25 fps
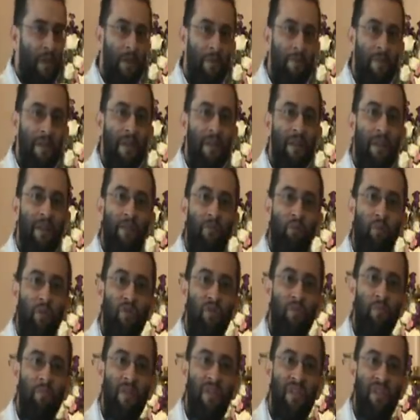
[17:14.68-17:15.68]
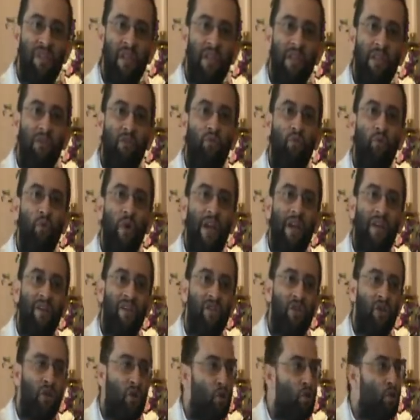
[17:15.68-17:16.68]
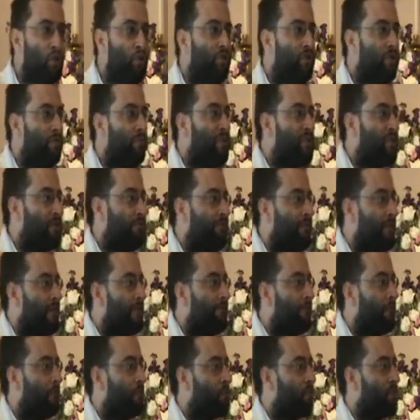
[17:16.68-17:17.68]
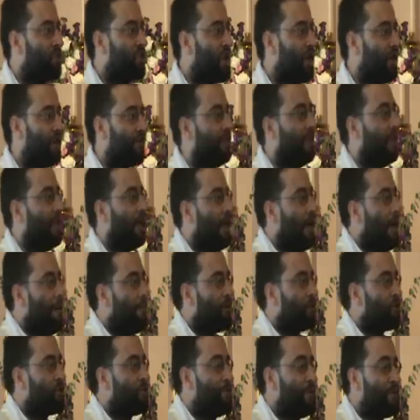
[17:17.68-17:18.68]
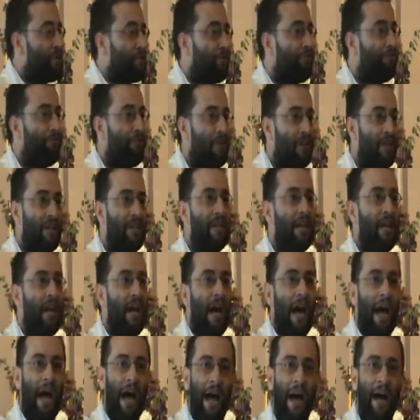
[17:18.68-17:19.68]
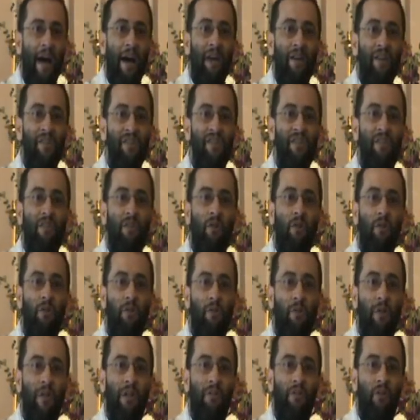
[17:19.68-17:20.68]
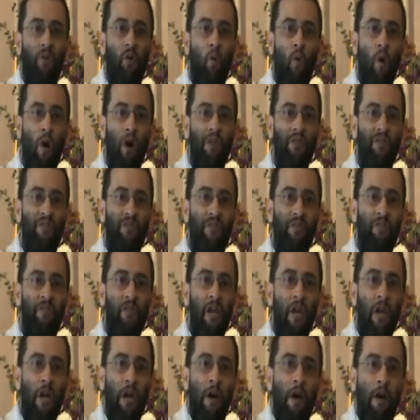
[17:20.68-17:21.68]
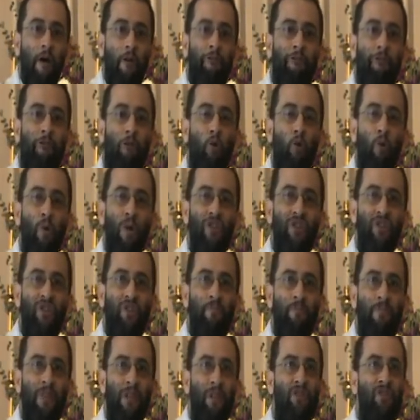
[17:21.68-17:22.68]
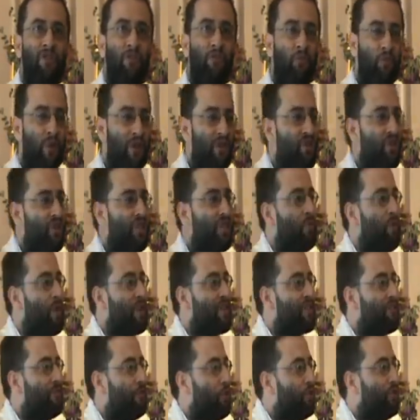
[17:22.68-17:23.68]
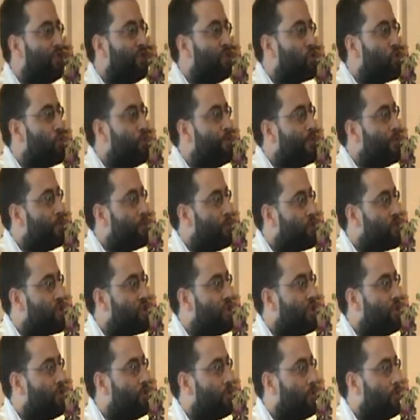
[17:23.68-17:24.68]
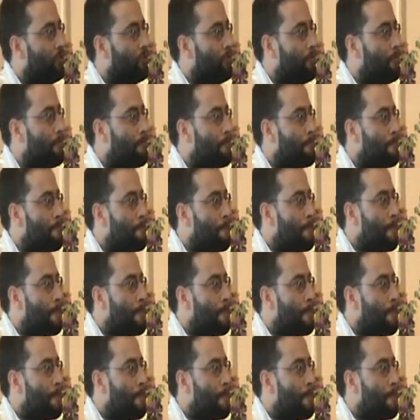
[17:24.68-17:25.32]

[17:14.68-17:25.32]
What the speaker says: But maybe it was a mistake to exclude Bishop Philip from the chart. Because Bishop Philip has a great quality, because of which he was voted Superior General.